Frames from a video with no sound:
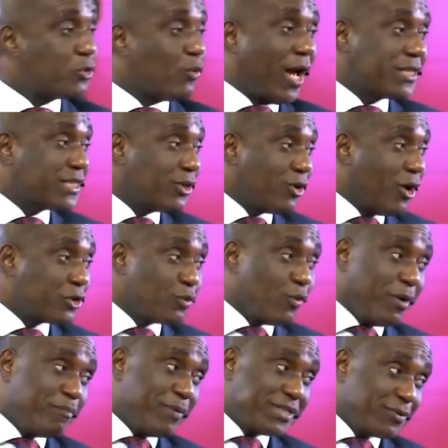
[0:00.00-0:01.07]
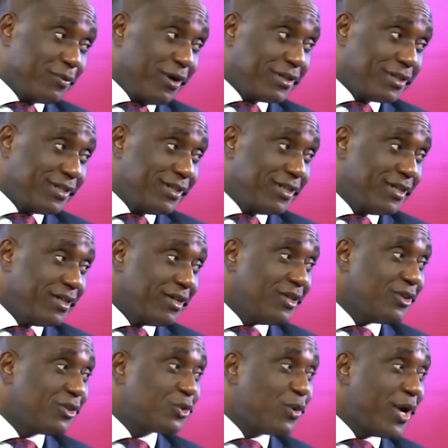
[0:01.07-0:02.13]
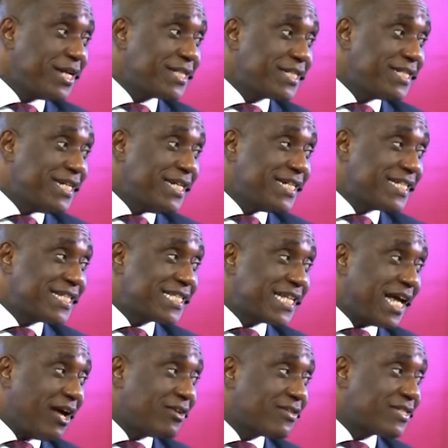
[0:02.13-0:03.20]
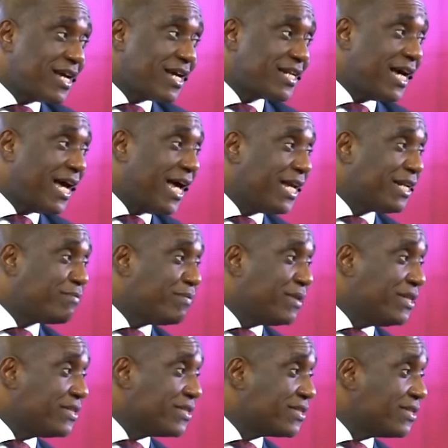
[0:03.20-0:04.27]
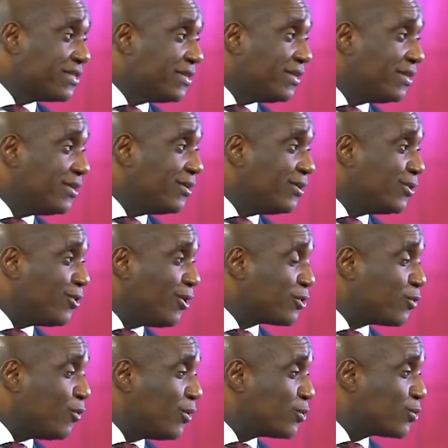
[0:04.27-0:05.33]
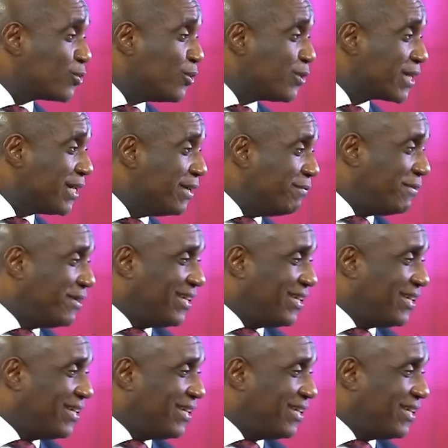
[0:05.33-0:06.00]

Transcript: I said not one person, what? 20,000 handbills. Not one soul came.